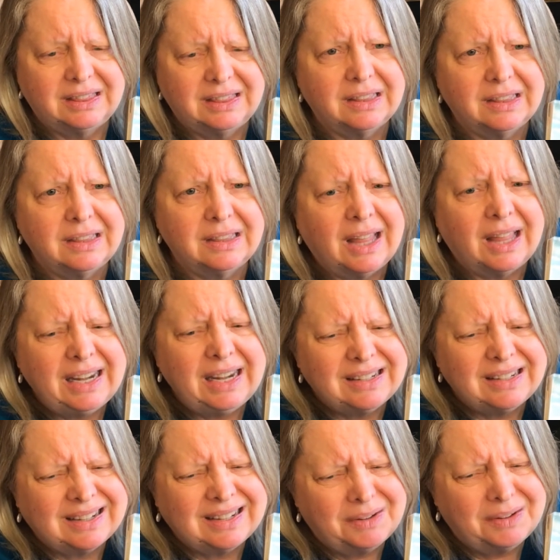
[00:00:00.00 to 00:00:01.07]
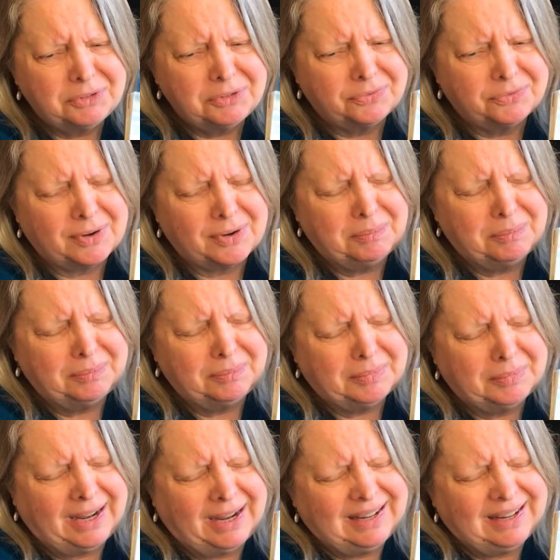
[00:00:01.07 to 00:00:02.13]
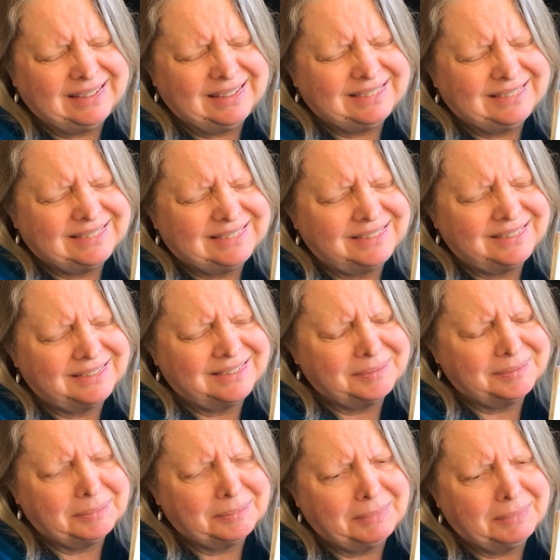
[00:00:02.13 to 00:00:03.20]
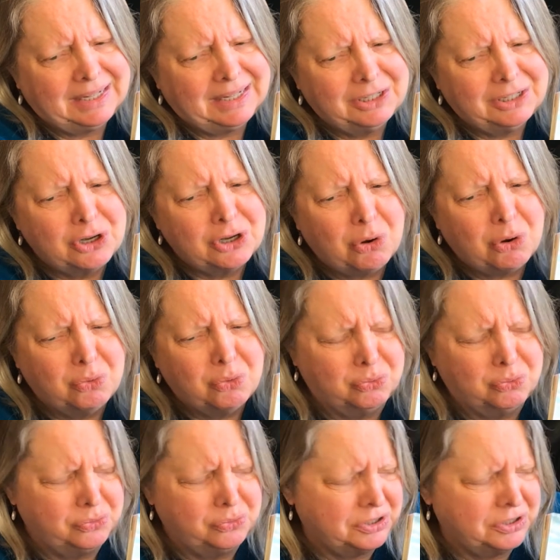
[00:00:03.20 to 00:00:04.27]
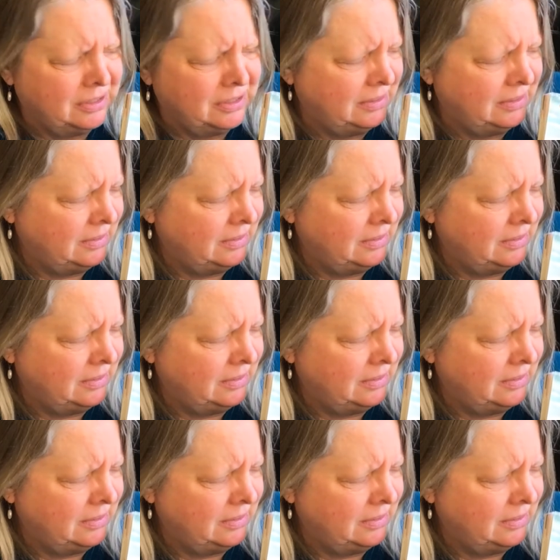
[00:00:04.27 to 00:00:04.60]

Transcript: The light comes from my nose.